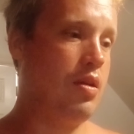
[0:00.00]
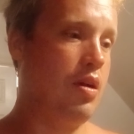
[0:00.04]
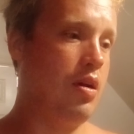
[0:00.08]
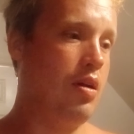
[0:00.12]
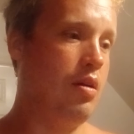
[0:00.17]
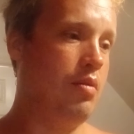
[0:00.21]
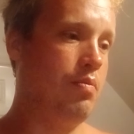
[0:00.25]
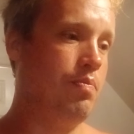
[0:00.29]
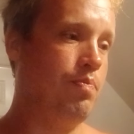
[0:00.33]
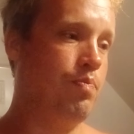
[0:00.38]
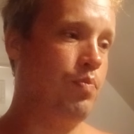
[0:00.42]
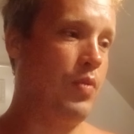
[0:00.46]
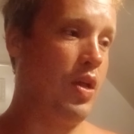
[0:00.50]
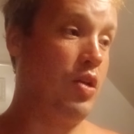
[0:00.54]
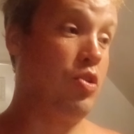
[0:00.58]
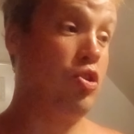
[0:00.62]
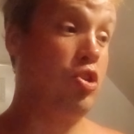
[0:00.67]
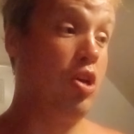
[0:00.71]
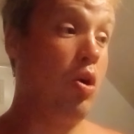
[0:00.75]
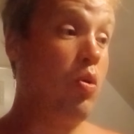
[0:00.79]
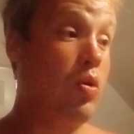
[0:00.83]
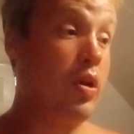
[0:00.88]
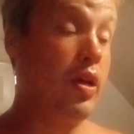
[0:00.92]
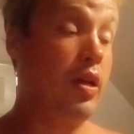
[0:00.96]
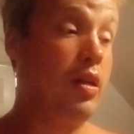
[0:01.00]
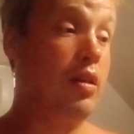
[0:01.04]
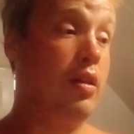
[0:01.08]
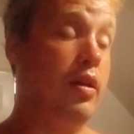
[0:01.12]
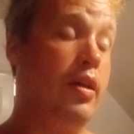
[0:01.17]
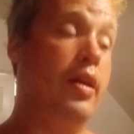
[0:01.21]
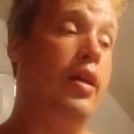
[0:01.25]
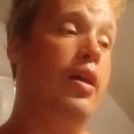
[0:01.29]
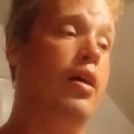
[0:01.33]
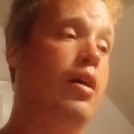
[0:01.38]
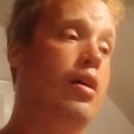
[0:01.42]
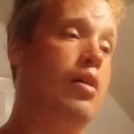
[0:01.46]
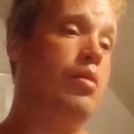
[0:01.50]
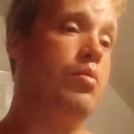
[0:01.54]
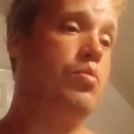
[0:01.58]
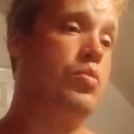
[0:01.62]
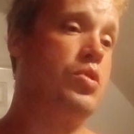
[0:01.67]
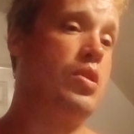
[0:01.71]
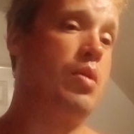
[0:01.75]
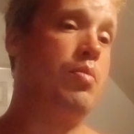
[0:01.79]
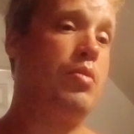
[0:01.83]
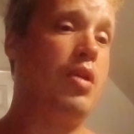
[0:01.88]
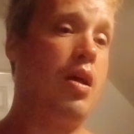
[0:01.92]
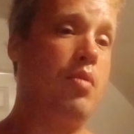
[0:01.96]
And jokingly,
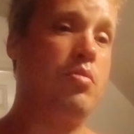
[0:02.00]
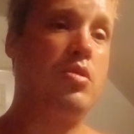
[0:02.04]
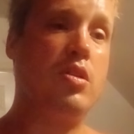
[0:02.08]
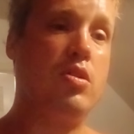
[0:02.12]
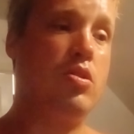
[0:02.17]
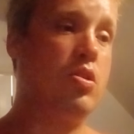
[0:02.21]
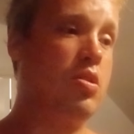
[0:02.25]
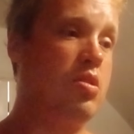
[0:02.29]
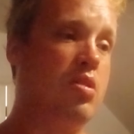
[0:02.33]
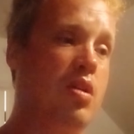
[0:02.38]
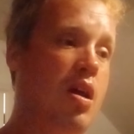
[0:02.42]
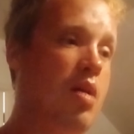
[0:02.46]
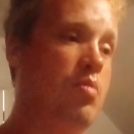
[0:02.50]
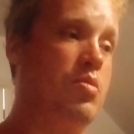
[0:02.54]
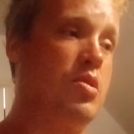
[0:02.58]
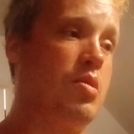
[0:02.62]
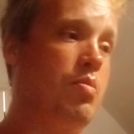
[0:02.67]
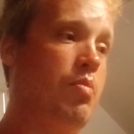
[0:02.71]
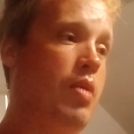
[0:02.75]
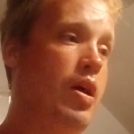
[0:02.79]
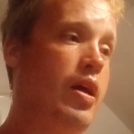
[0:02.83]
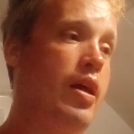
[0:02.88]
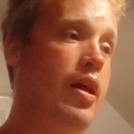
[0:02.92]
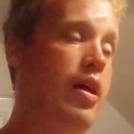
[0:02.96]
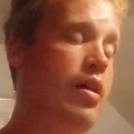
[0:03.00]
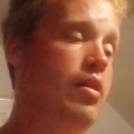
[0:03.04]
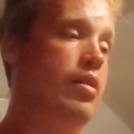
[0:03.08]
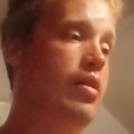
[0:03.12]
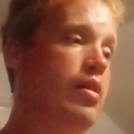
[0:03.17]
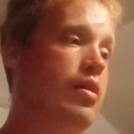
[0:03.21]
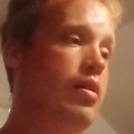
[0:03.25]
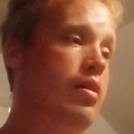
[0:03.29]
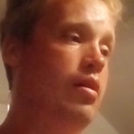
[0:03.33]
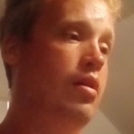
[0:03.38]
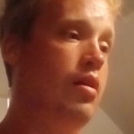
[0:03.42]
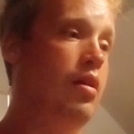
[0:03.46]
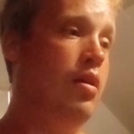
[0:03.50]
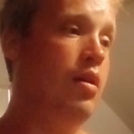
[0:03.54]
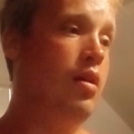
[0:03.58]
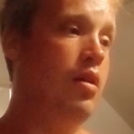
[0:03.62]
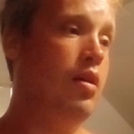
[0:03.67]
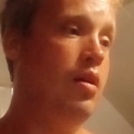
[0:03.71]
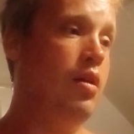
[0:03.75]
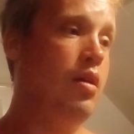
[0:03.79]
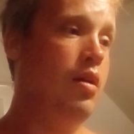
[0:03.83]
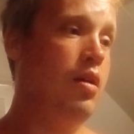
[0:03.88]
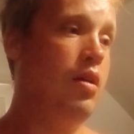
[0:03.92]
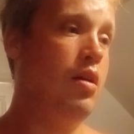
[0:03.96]
sometimes it just comes in my head that
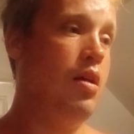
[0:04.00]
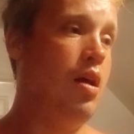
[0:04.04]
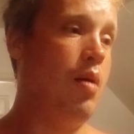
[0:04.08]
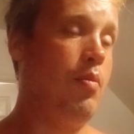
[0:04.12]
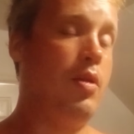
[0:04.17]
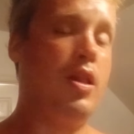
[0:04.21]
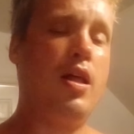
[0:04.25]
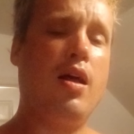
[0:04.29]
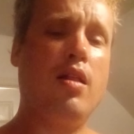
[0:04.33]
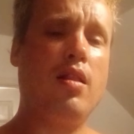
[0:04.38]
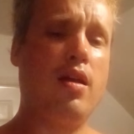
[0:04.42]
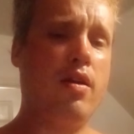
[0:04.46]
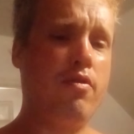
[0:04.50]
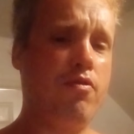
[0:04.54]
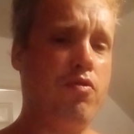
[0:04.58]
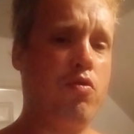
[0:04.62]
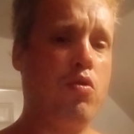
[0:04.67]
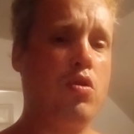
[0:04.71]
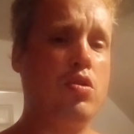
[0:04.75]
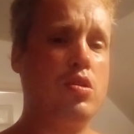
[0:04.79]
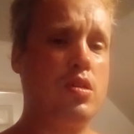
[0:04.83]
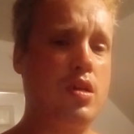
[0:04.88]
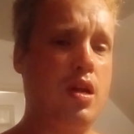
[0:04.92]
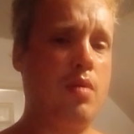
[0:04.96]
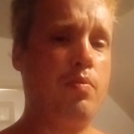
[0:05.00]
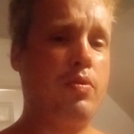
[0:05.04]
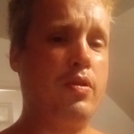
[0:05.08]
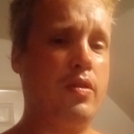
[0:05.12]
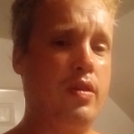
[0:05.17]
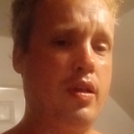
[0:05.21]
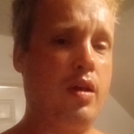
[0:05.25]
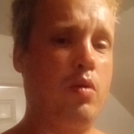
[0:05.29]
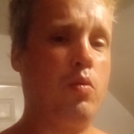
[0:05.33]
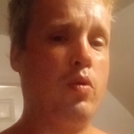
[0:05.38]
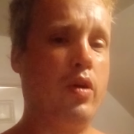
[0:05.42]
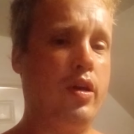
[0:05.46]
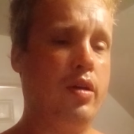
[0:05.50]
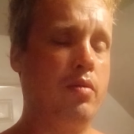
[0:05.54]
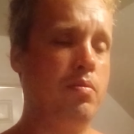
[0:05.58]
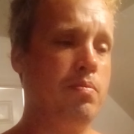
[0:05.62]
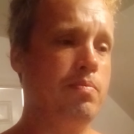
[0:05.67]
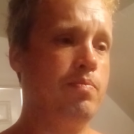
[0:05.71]
I'm a lot like Forrest Gump in that way.